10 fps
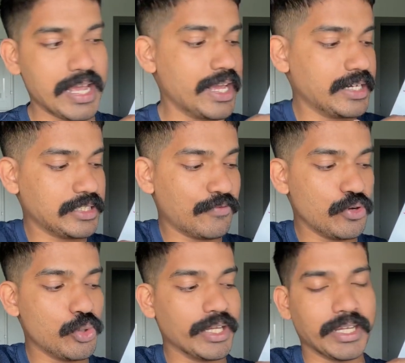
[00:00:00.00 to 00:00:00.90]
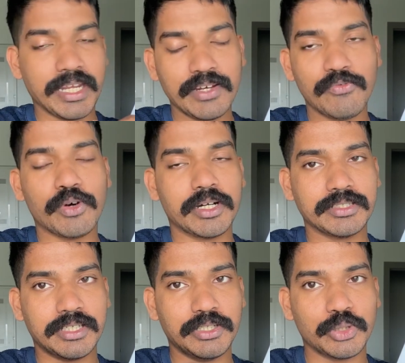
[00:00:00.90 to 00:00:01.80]
is flowing
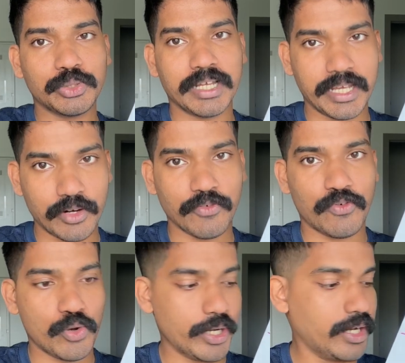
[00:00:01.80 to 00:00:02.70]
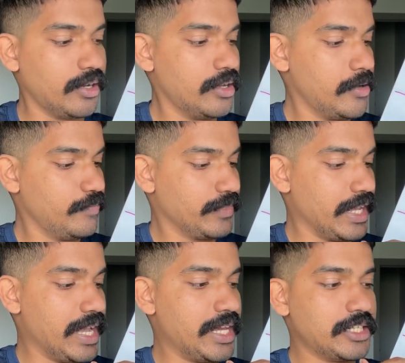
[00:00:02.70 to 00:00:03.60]
inwards into the aerofoil,
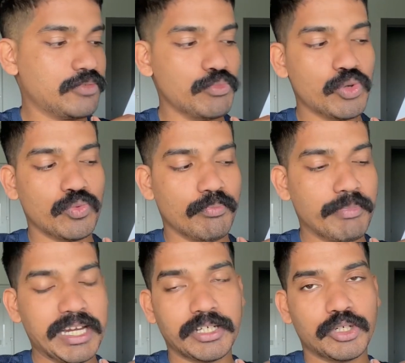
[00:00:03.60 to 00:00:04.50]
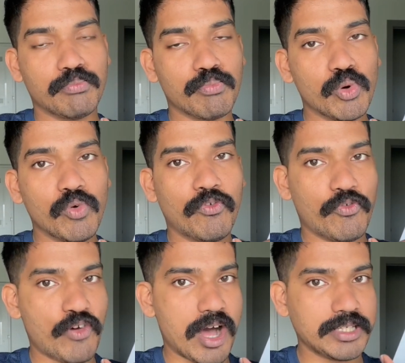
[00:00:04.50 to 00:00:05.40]
air is made to move
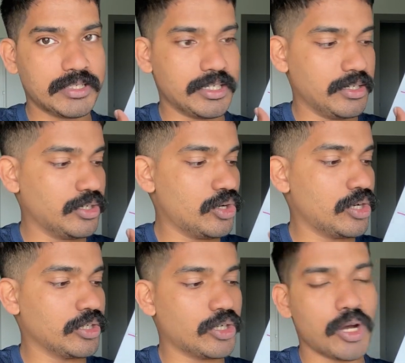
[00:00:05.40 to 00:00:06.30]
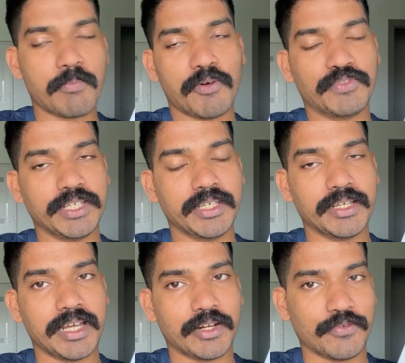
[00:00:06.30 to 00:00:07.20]
faster on top of
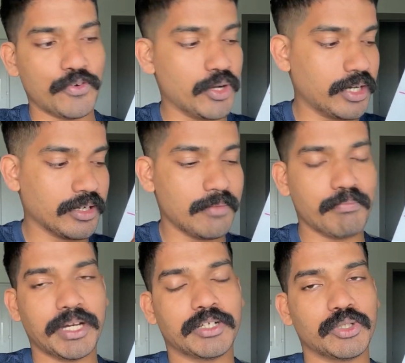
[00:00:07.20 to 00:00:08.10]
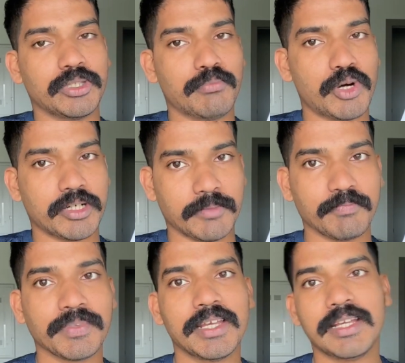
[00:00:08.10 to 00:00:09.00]
the aerofoil compared to the bottom.
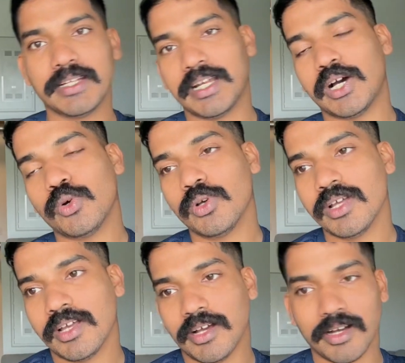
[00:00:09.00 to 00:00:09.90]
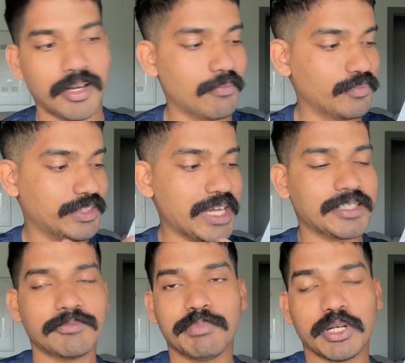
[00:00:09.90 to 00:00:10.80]
Now that
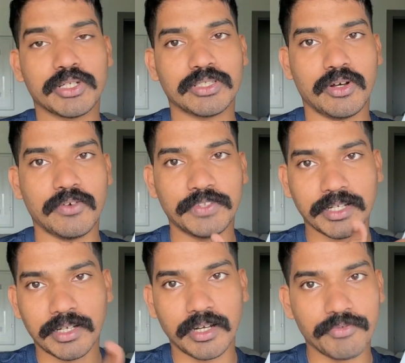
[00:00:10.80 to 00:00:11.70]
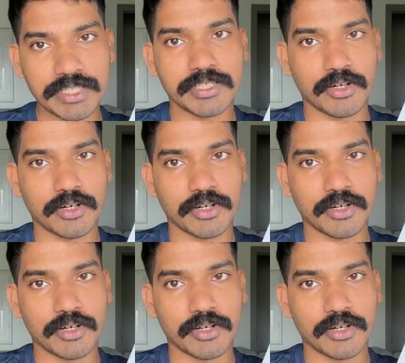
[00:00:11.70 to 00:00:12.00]
is because of the curvature